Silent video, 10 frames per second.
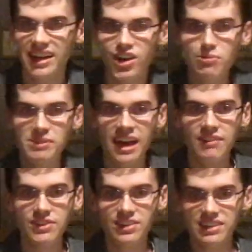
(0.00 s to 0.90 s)
I hope you
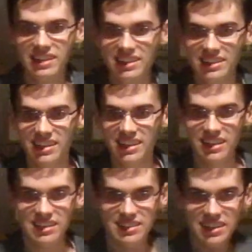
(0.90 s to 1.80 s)
have a good
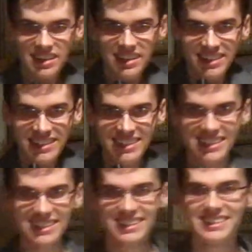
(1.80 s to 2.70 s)
night. See ya!